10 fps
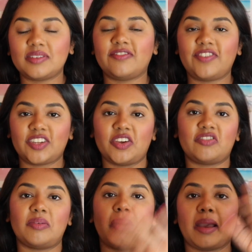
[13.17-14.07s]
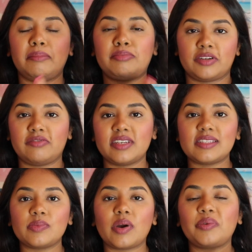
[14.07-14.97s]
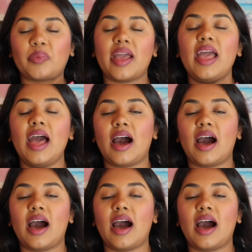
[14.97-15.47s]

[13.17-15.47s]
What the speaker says: video from my previous one where